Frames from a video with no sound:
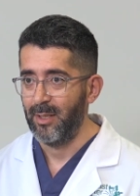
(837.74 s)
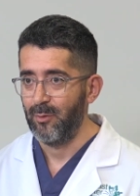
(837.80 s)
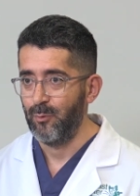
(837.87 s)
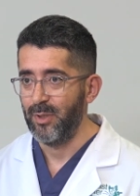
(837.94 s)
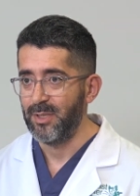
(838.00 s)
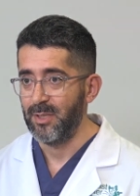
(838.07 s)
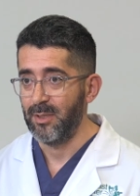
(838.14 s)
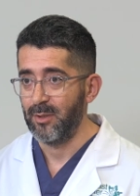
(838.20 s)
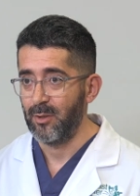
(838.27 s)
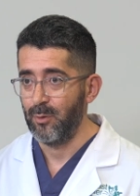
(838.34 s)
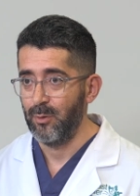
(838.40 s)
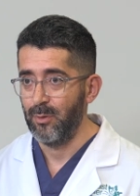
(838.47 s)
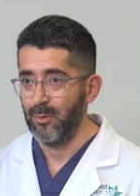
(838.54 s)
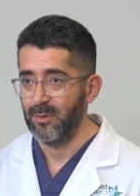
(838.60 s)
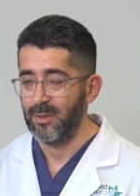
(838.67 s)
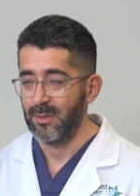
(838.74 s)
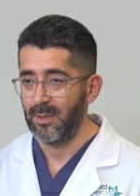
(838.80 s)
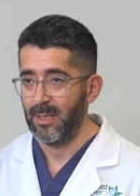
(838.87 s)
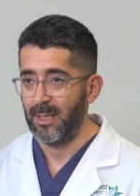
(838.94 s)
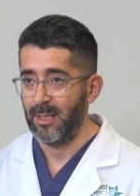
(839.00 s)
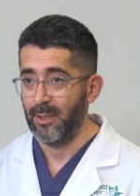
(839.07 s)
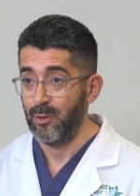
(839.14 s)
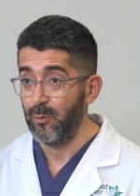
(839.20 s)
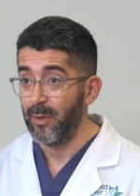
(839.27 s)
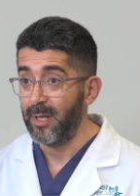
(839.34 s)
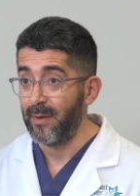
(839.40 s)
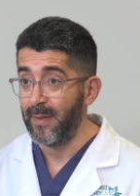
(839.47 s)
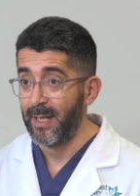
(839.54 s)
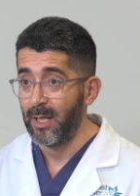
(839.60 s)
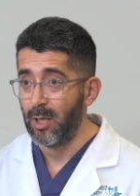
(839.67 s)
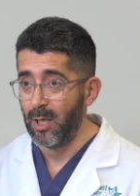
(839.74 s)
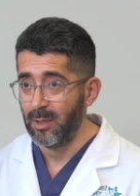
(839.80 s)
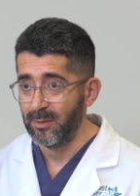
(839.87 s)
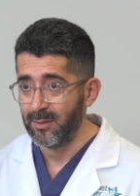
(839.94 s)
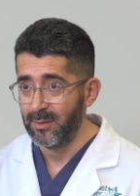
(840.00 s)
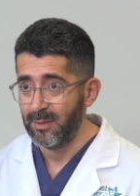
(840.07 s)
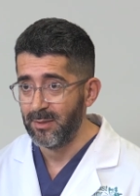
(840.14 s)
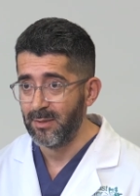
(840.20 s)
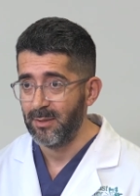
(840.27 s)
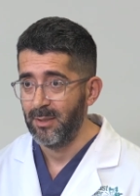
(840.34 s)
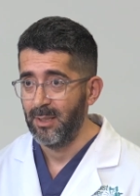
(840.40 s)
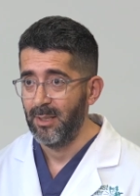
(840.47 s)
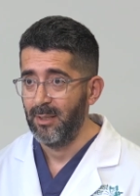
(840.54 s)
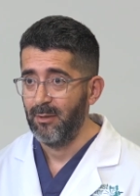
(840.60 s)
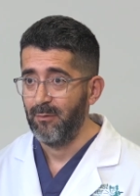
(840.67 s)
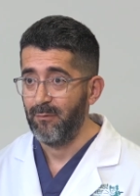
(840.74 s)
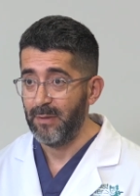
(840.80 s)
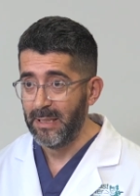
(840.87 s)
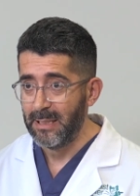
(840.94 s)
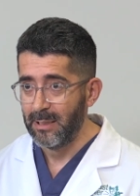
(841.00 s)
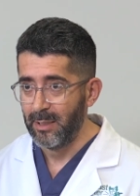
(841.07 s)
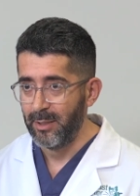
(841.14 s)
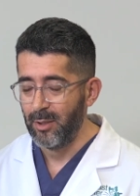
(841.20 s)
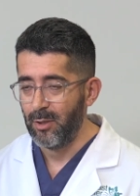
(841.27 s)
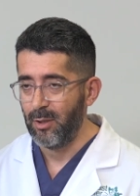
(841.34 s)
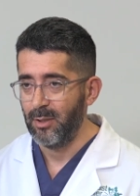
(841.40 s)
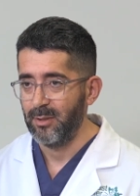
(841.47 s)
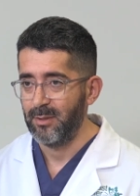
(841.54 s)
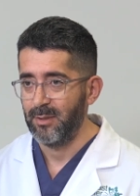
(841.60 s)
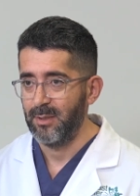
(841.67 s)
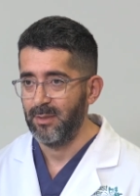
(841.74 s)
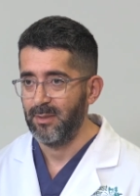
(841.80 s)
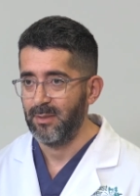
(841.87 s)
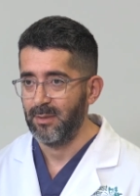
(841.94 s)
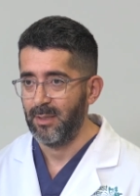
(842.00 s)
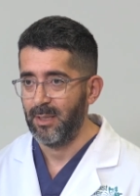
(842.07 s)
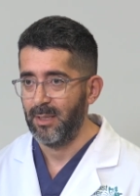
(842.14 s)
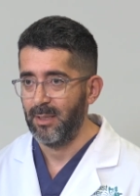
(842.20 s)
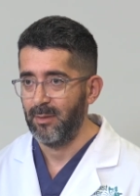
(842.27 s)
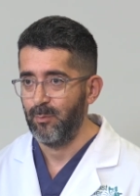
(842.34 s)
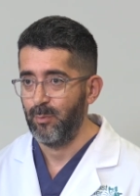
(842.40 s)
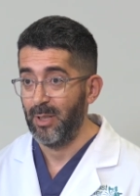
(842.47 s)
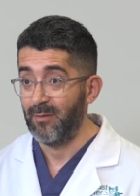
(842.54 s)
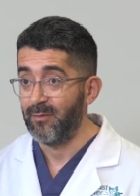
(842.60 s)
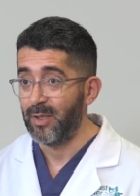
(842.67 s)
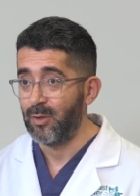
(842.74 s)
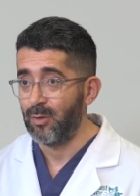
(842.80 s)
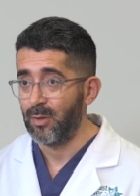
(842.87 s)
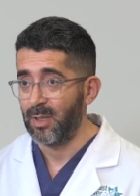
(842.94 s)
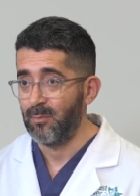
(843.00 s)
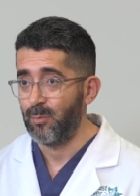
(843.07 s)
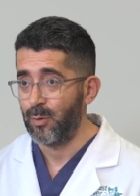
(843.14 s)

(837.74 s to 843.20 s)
which includes urinary incontinence, fecal incontinence, and pelvic organ